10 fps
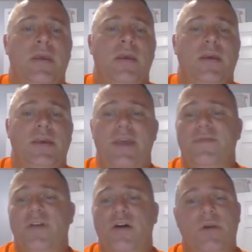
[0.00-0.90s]
Game
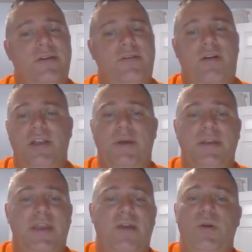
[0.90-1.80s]
flow, we already talked about
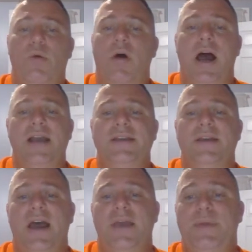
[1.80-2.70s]
that. We want
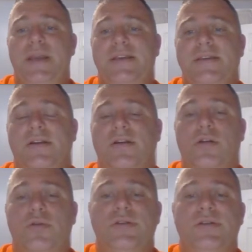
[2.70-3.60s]
high paced,
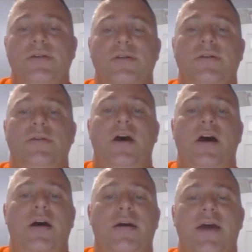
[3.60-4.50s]
close,
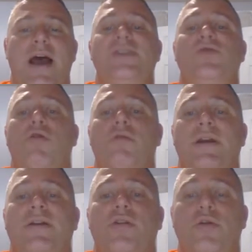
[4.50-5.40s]
high scoring,
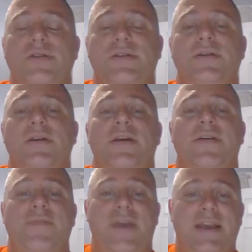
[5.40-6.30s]
close
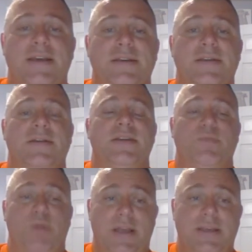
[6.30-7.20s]
Vegas
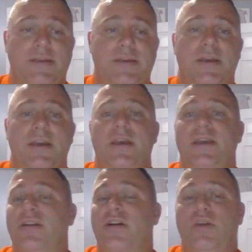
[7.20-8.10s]
spreads.
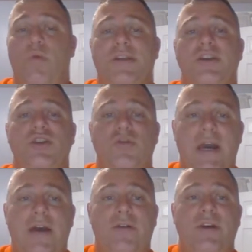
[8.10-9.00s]
You know, you want the
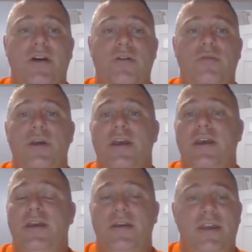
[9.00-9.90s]
shootout. You know,
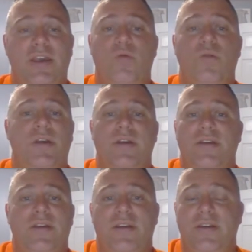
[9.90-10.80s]
you
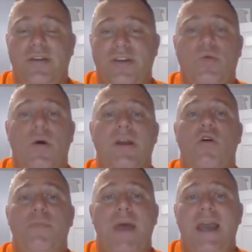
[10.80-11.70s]
you just want to
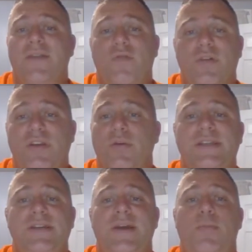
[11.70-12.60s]
go back and forth. You want to
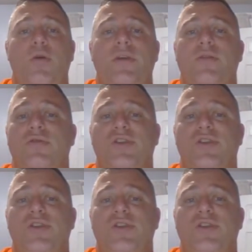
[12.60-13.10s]
see that point total just